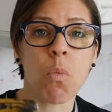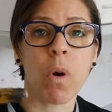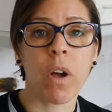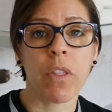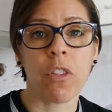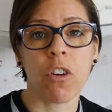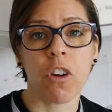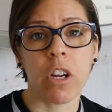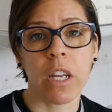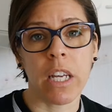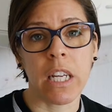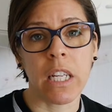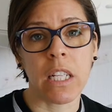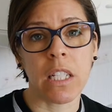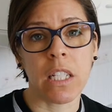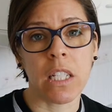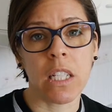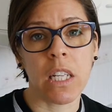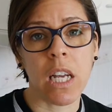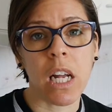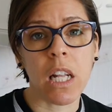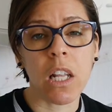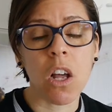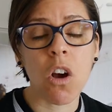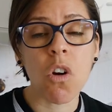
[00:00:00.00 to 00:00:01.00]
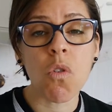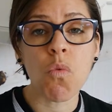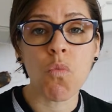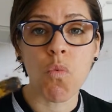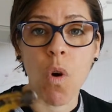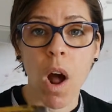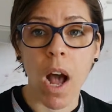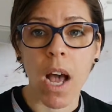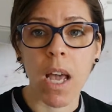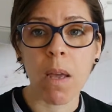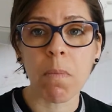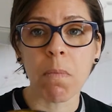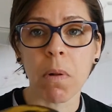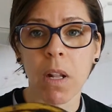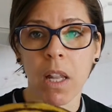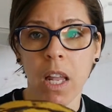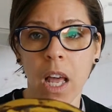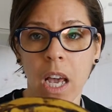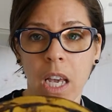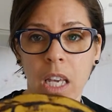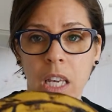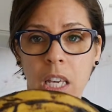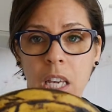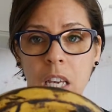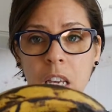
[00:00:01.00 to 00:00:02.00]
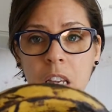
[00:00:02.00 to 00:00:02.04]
whether it is yellow ripe like